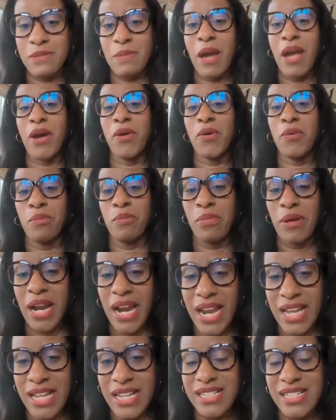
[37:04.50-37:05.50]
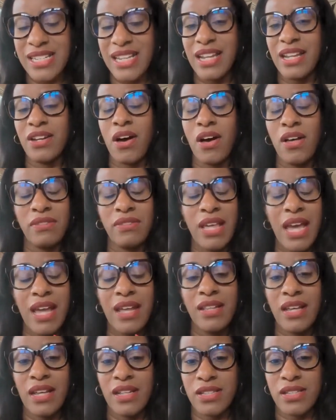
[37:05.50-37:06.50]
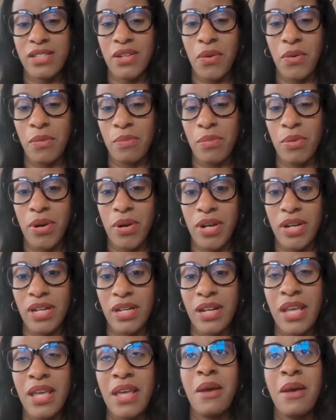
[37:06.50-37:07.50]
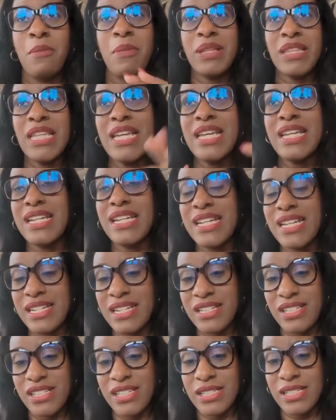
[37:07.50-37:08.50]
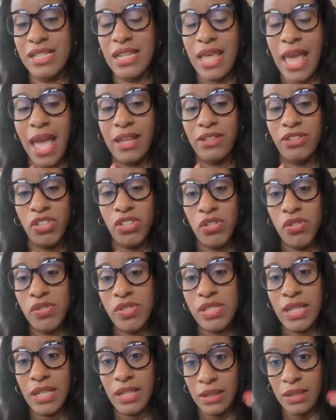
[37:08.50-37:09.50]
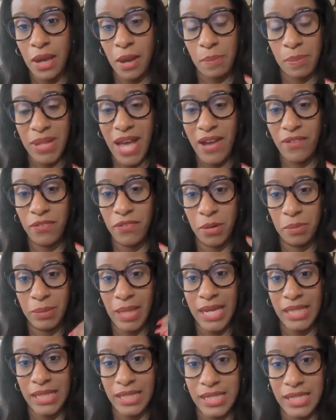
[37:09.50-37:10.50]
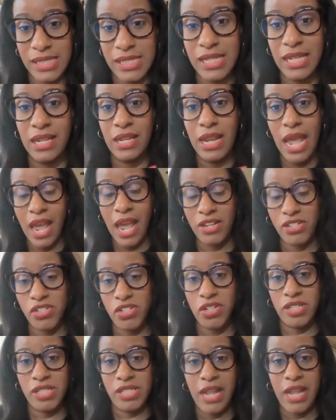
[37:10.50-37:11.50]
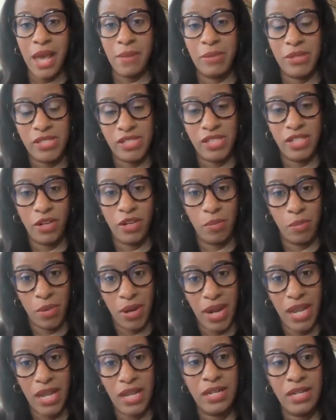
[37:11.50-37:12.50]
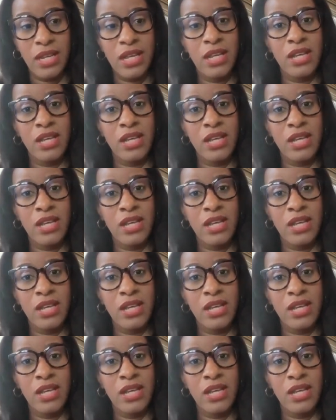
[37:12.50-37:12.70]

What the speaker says: my own brand, and all that. And that's so important. But then, in addition to that, using a platform like LinkedIn as you're establishing your brand